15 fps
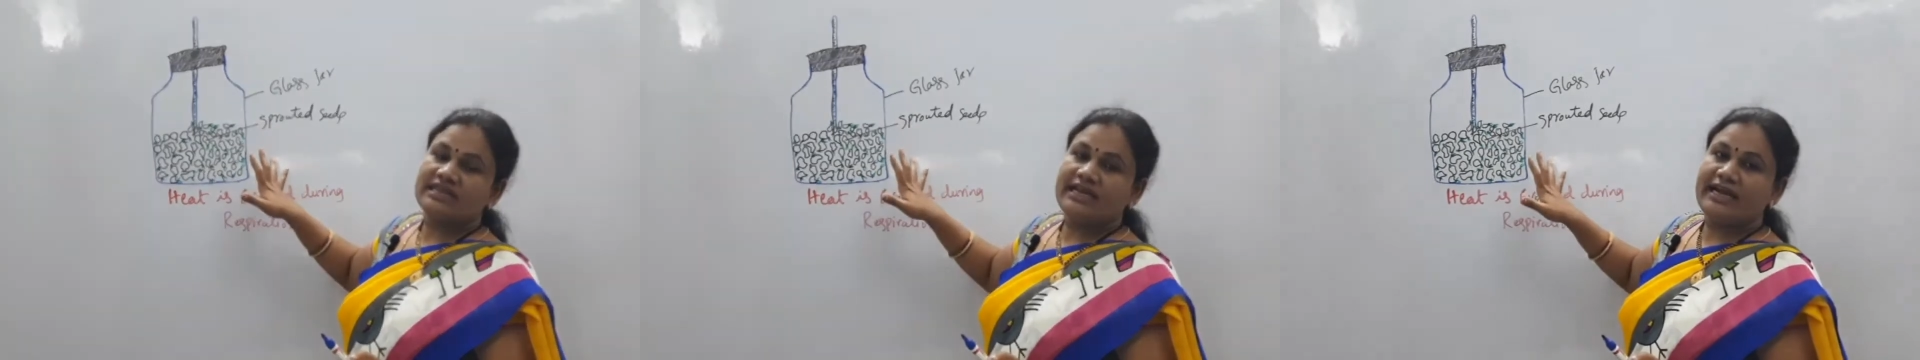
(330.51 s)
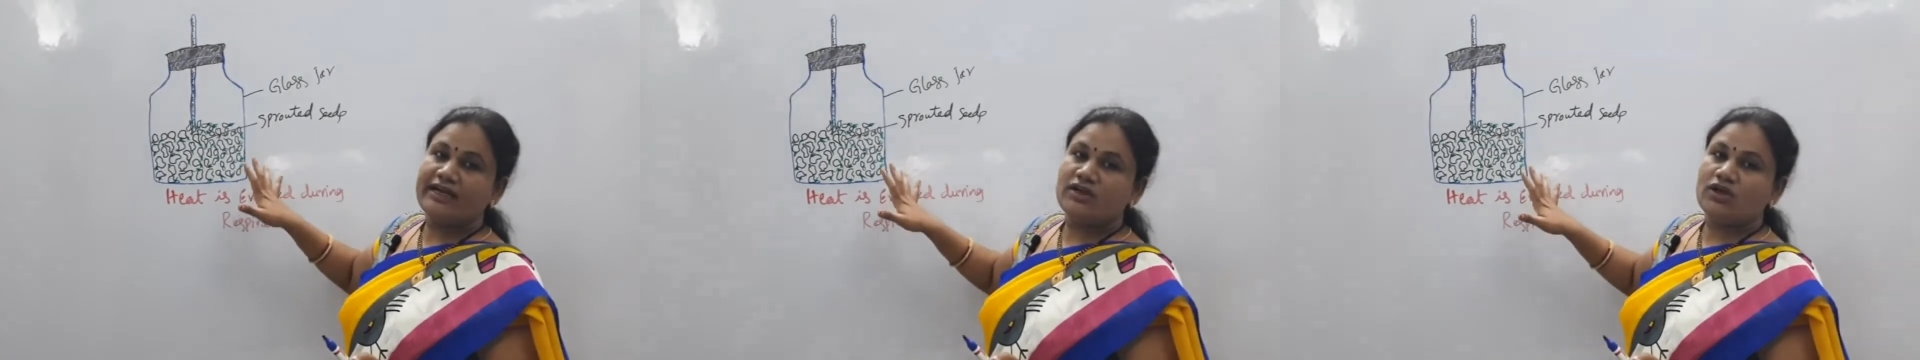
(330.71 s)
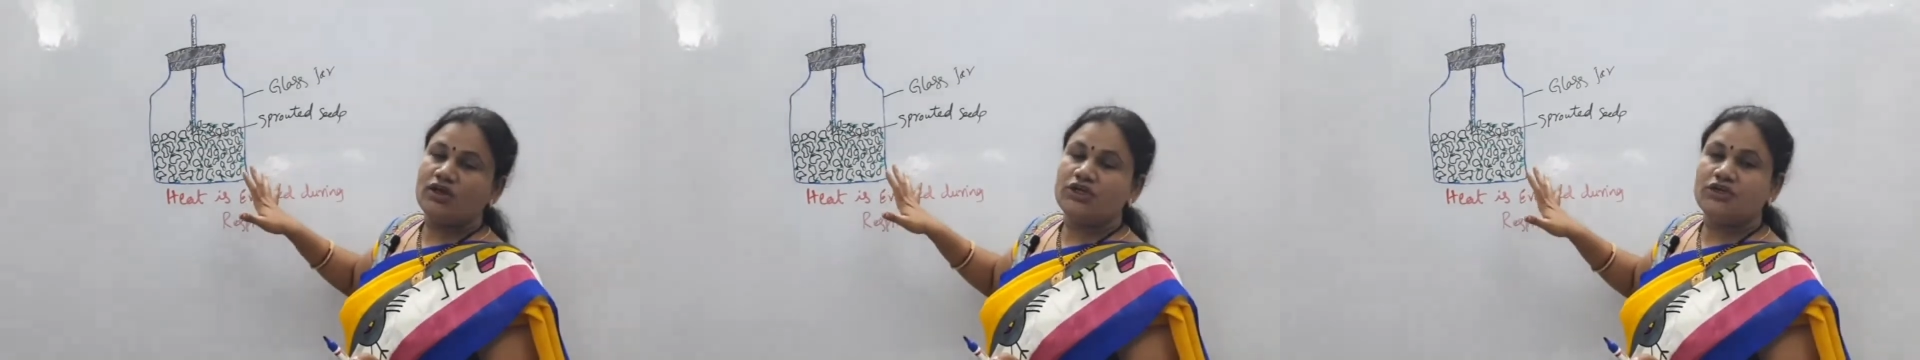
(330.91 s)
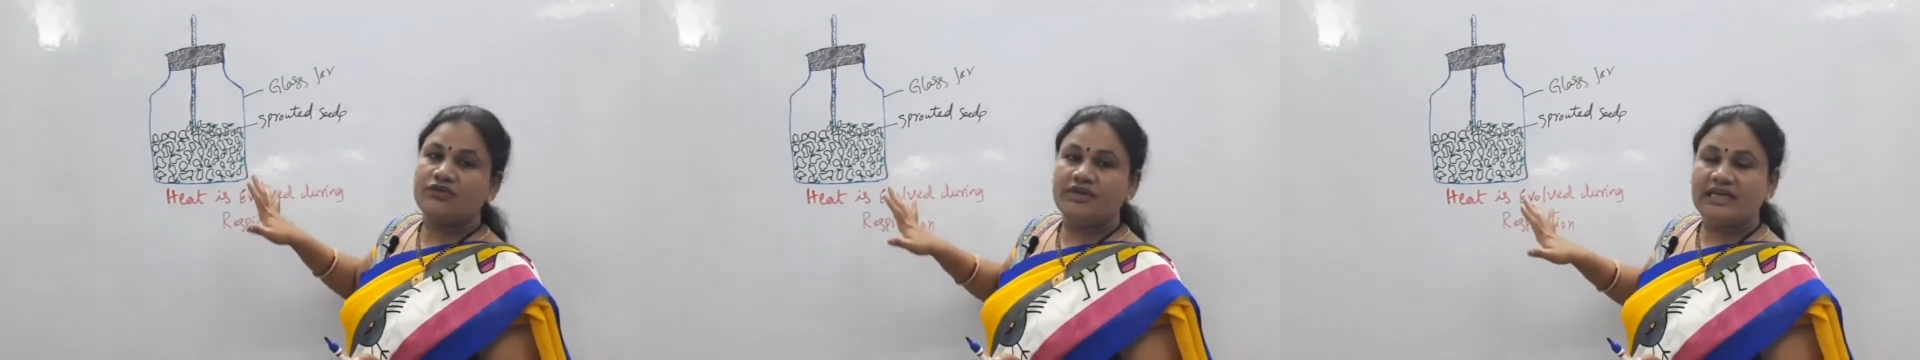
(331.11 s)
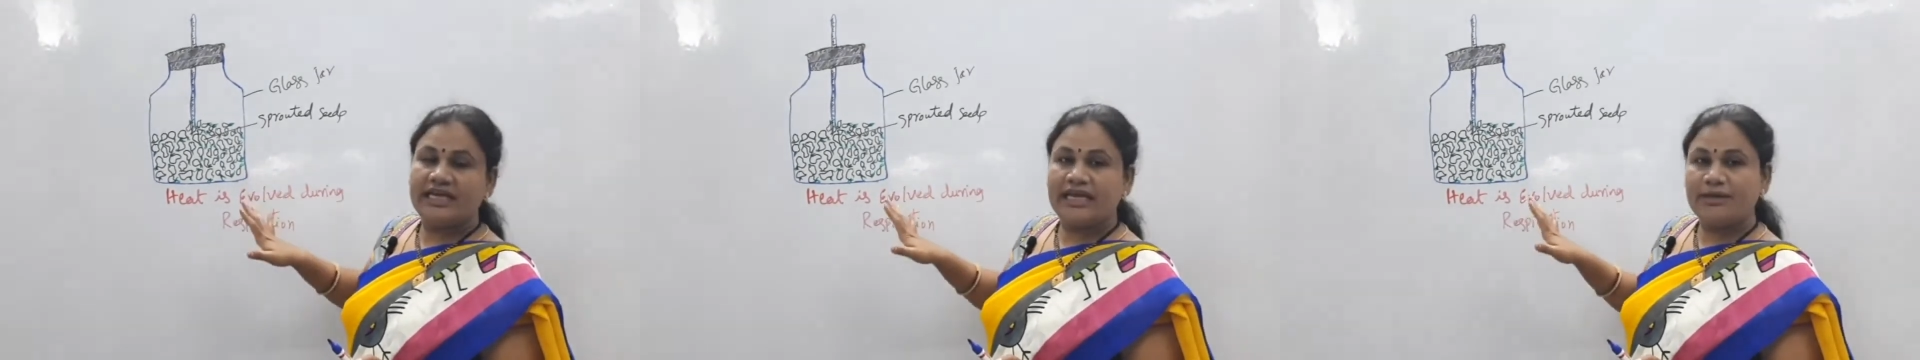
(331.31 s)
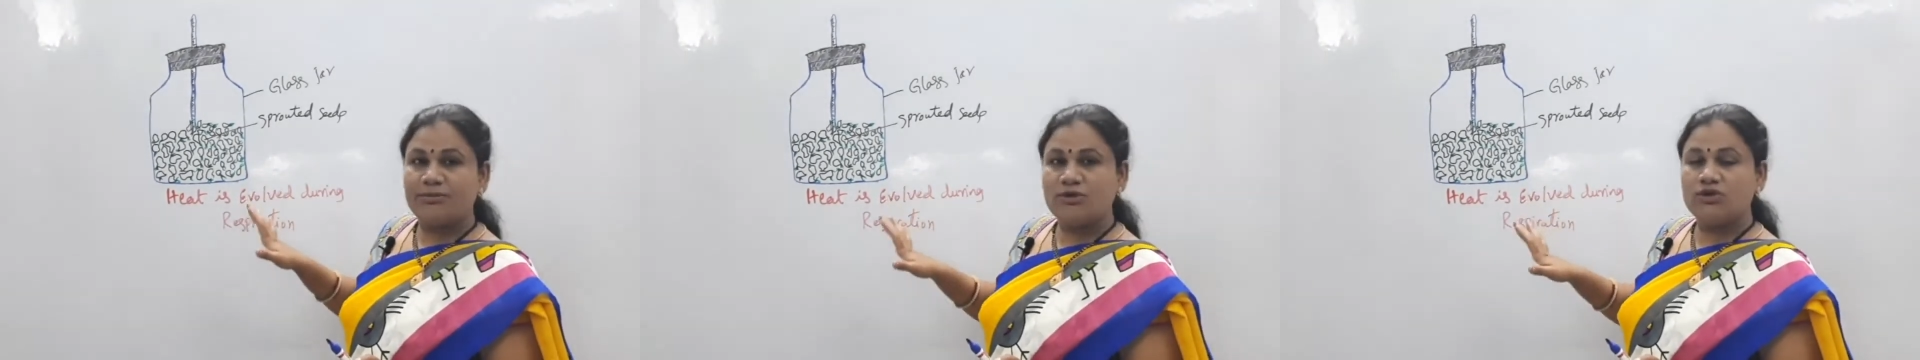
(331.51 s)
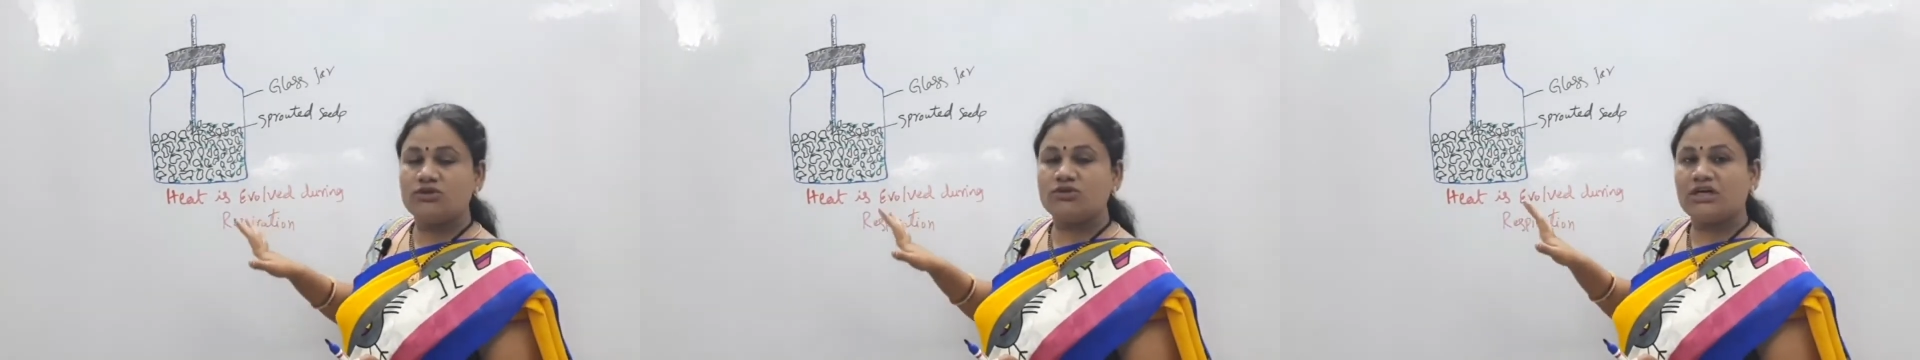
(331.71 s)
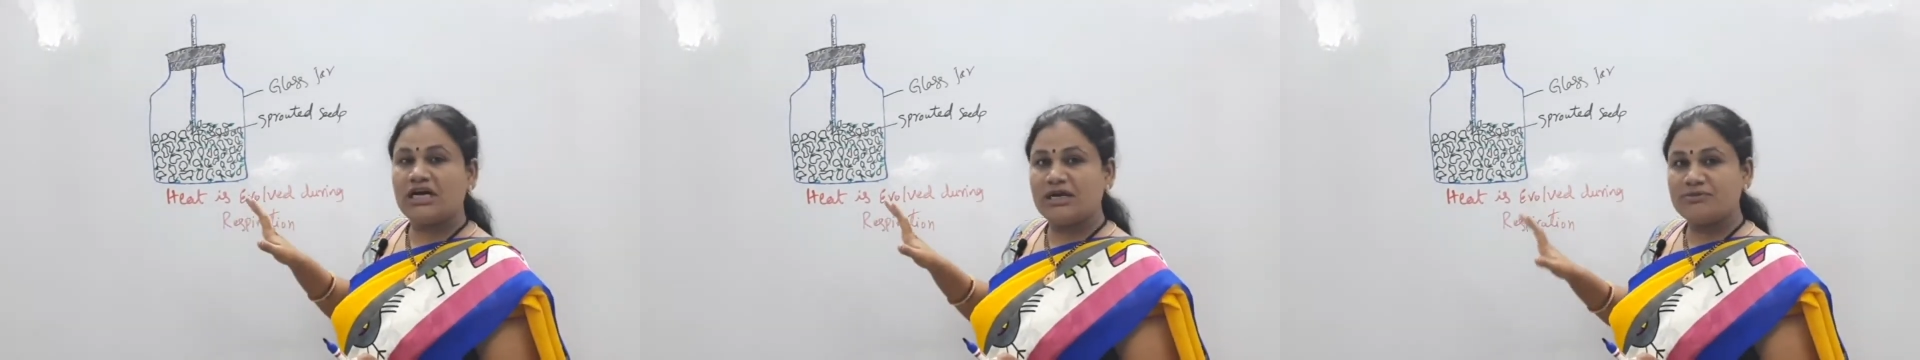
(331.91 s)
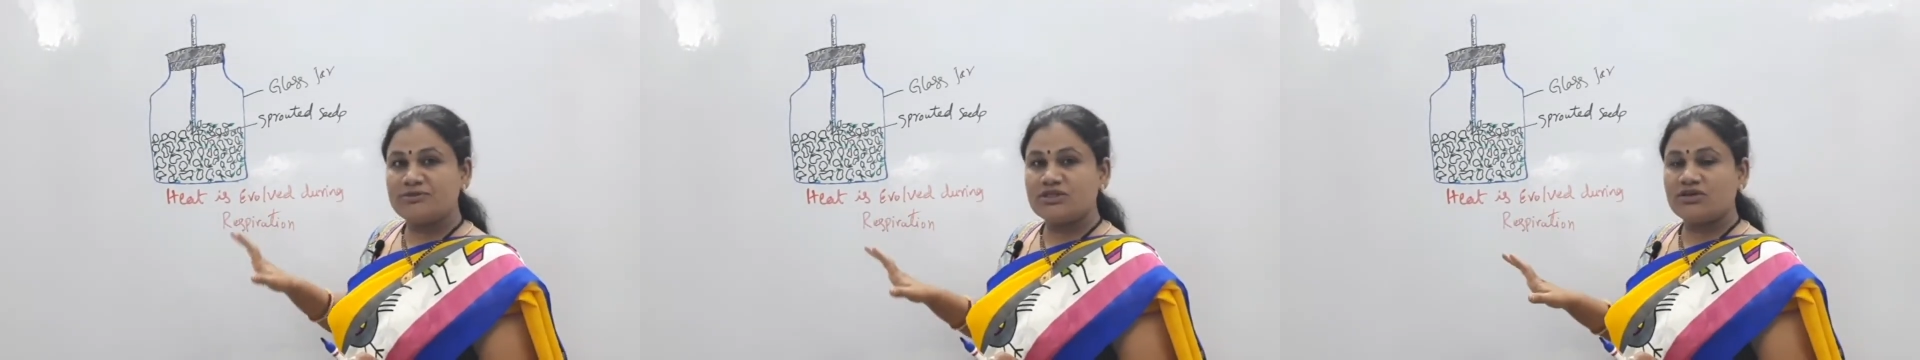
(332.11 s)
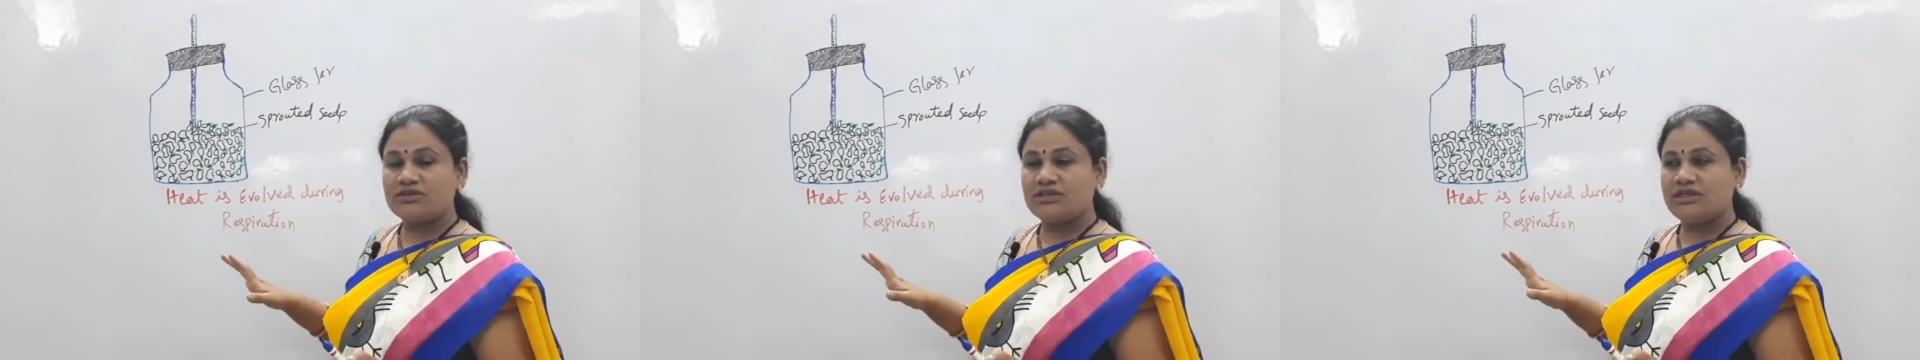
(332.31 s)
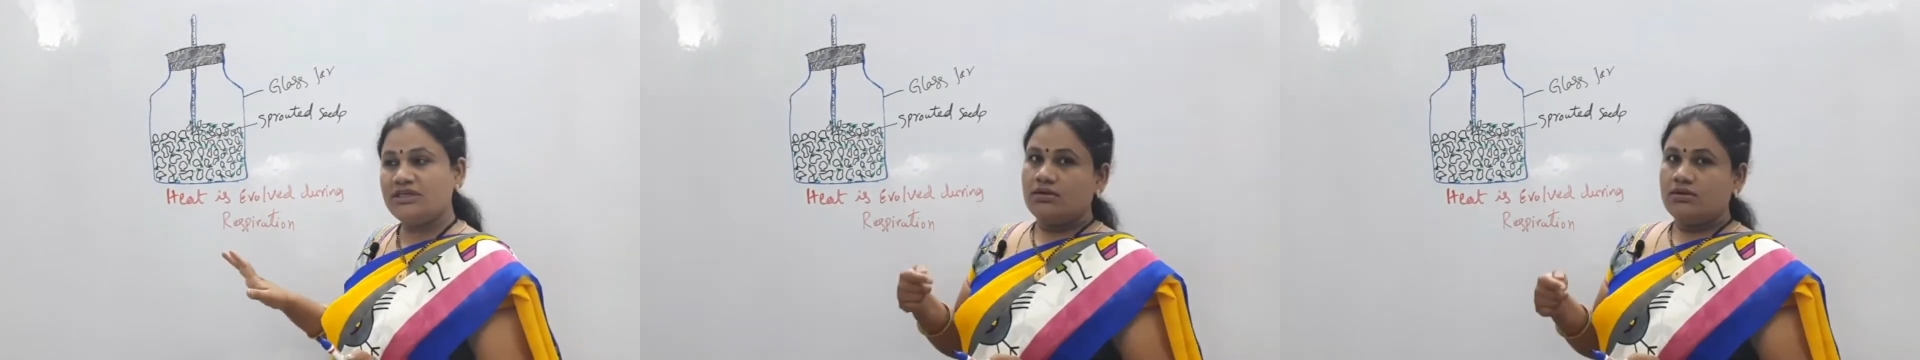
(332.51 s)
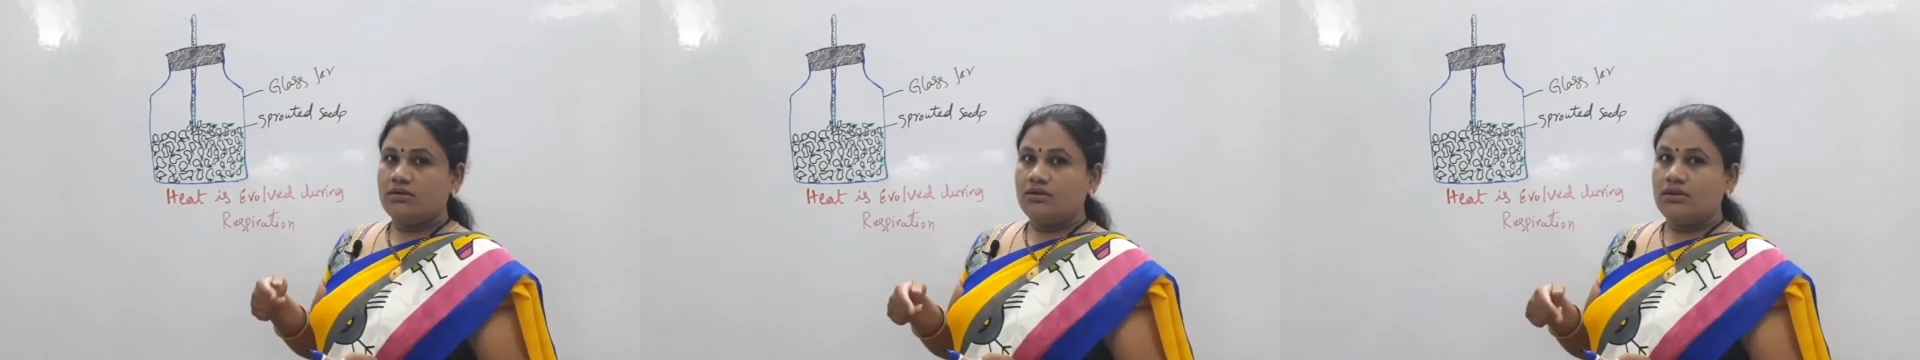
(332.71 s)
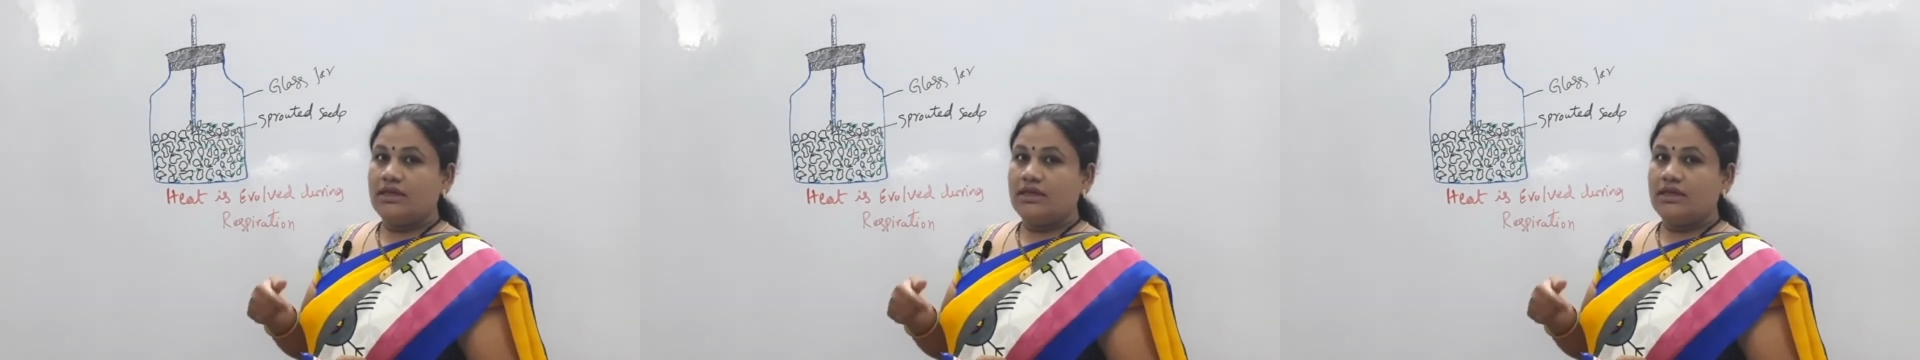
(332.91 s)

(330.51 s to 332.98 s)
Later on you will able to observe the